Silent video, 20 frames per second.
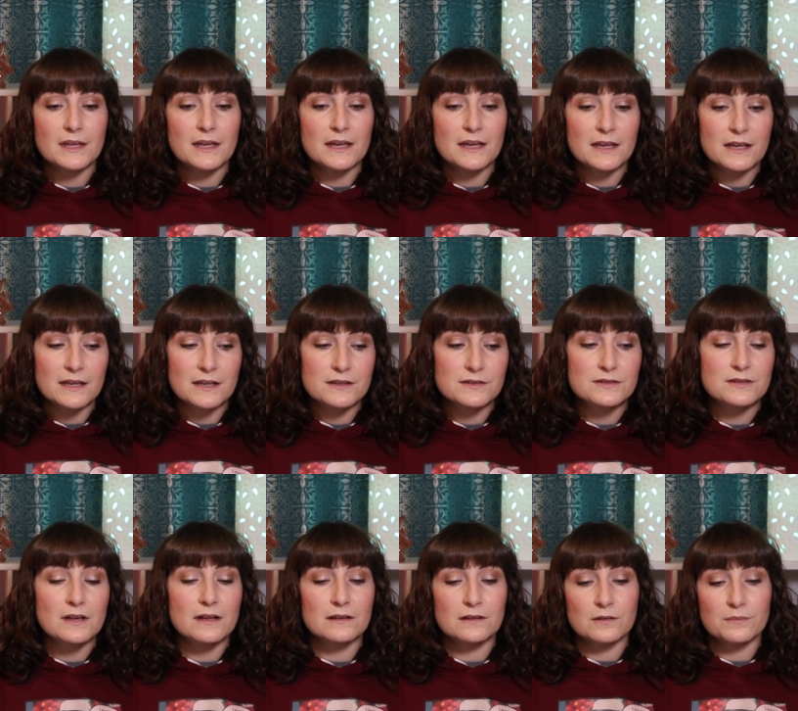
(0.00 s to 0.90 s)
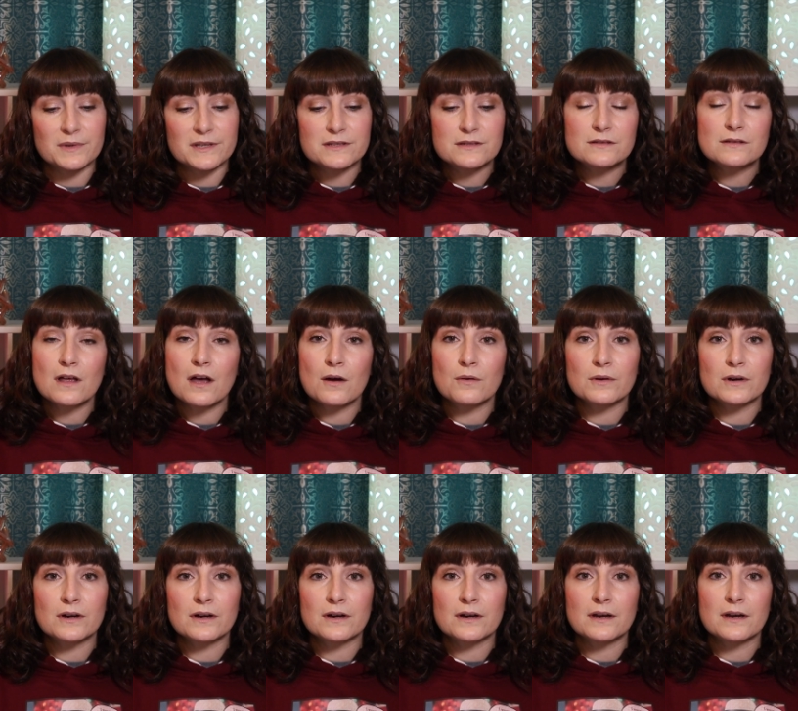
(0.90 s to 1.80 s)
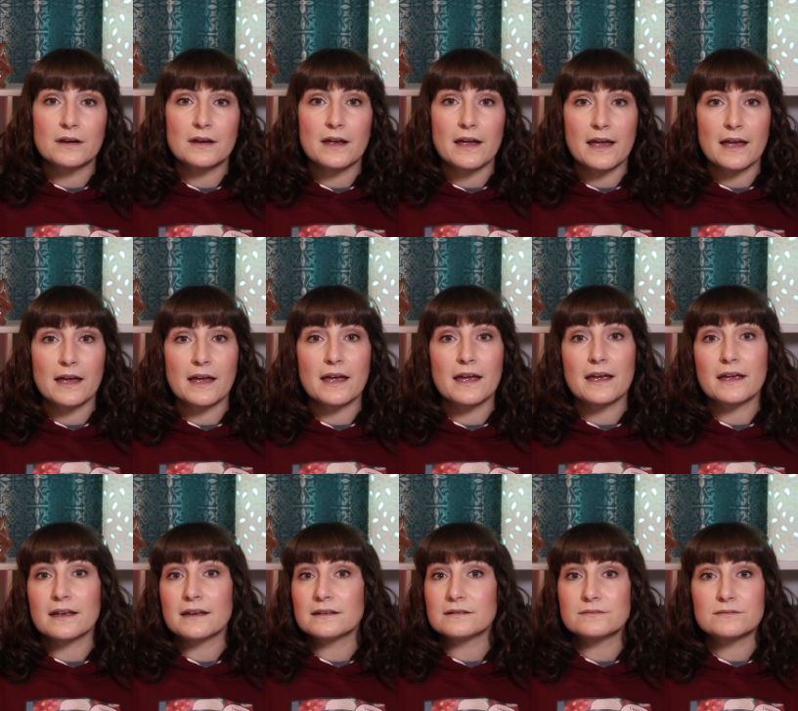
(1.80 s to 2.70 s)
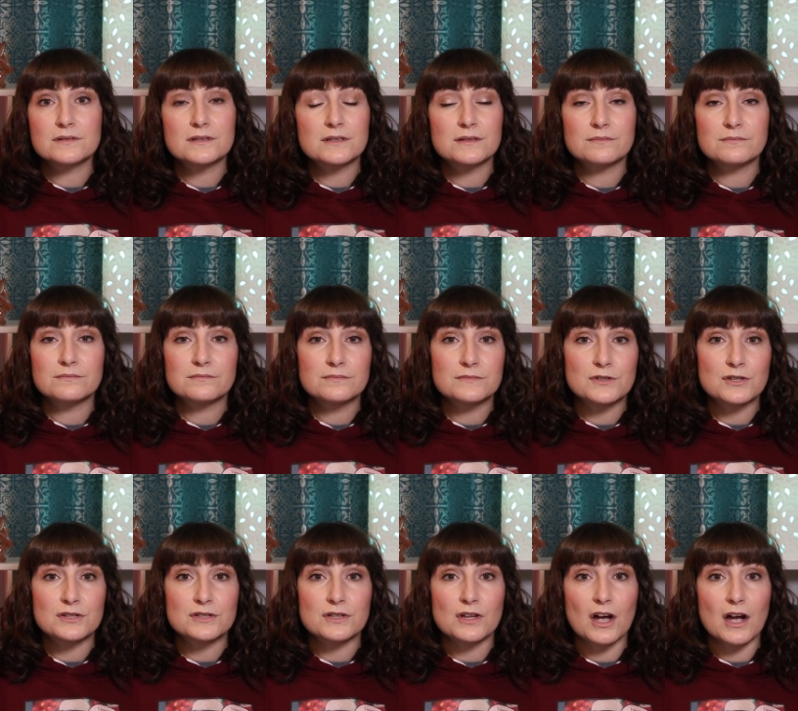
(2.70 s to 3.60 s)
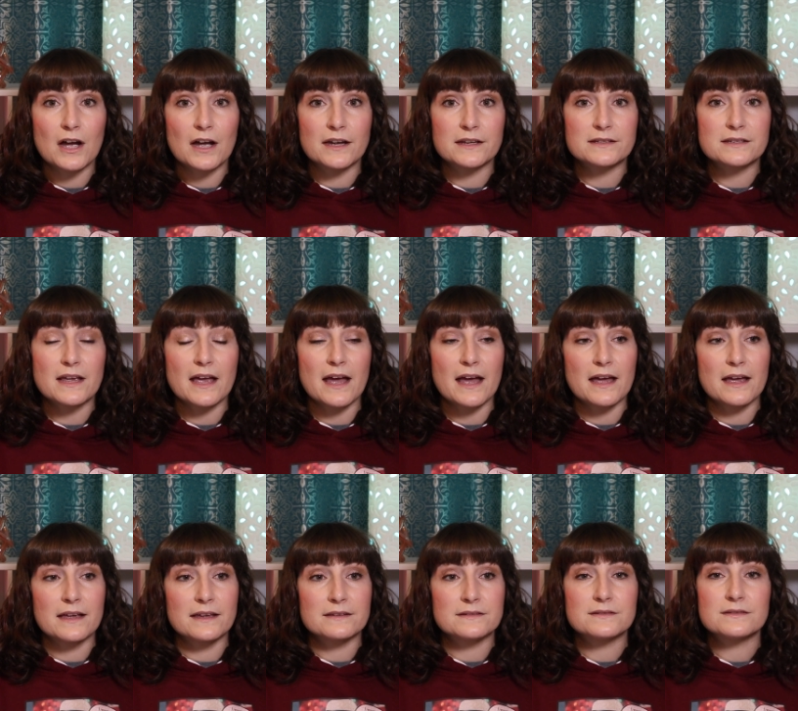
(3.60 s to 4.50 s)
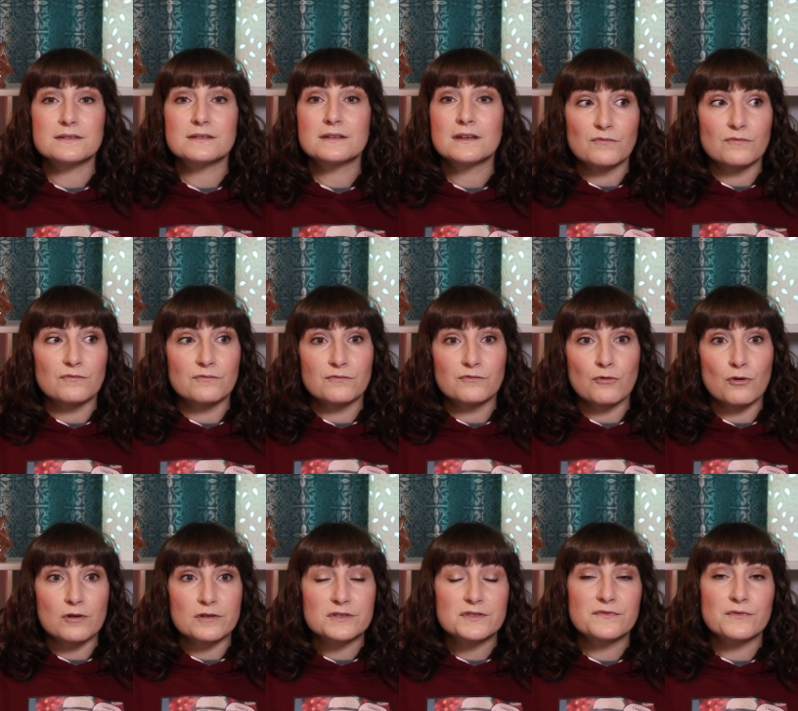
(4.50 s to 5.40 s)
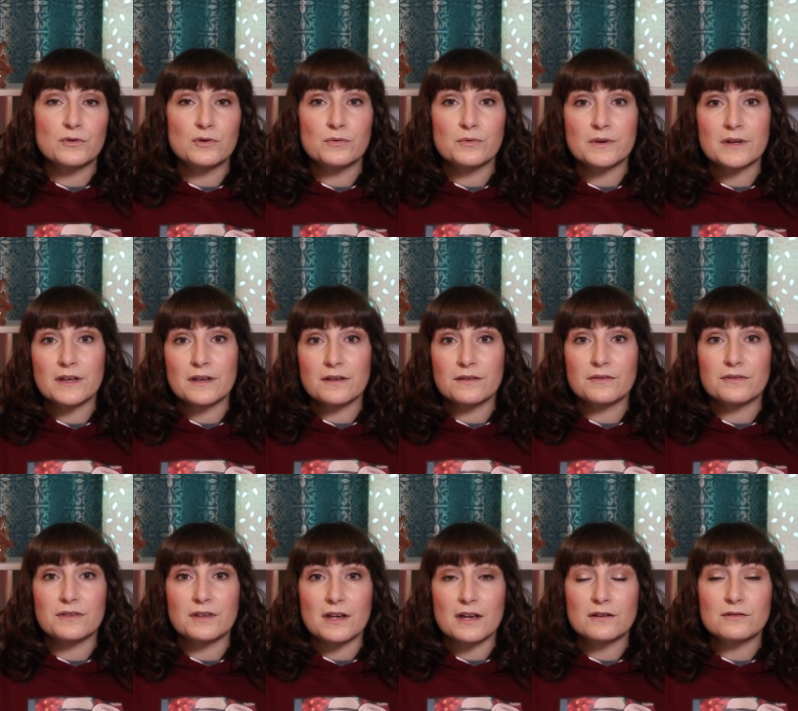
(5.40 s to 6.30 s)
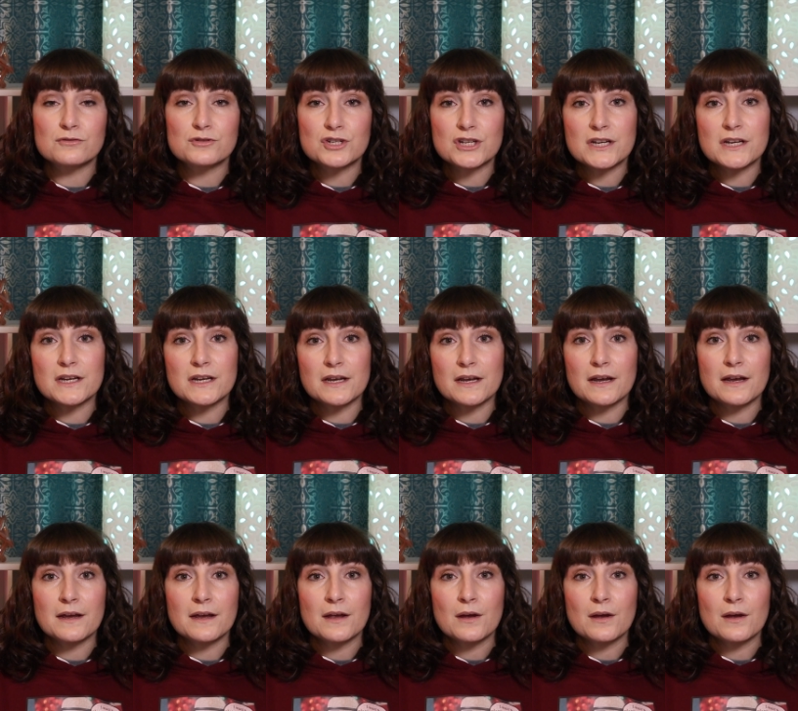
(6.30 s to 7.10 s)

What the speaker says: is a little bit slower and just not as forceful with the energy.